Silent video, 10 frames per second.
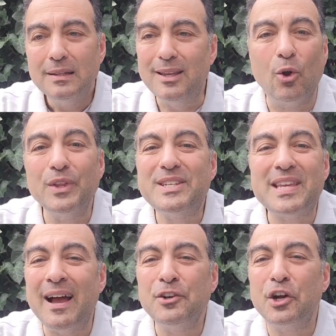the only
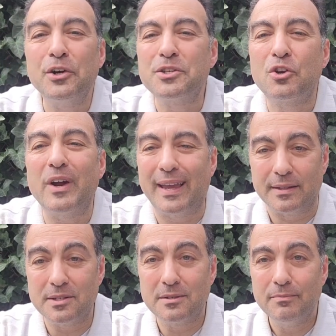sound heard is
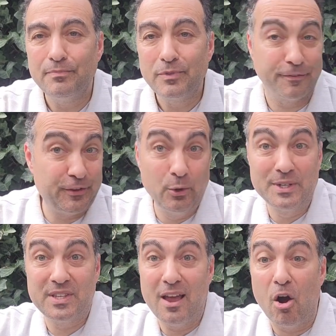crickets, few
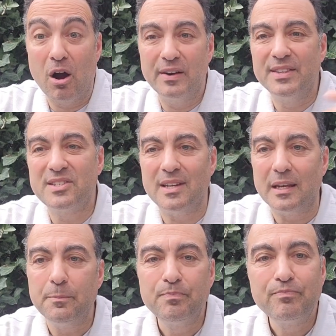as they are in the
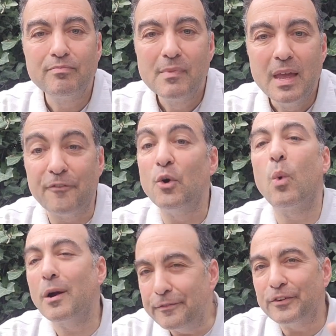city. If it
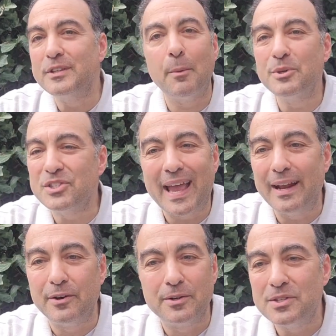weren't for double
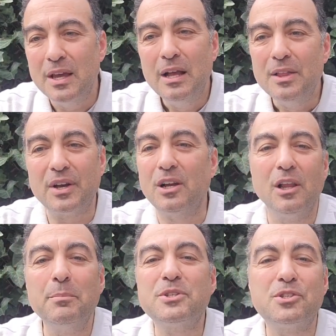standards, the
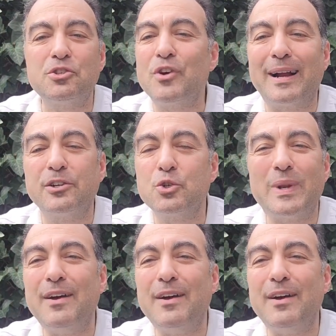Columbus detractors would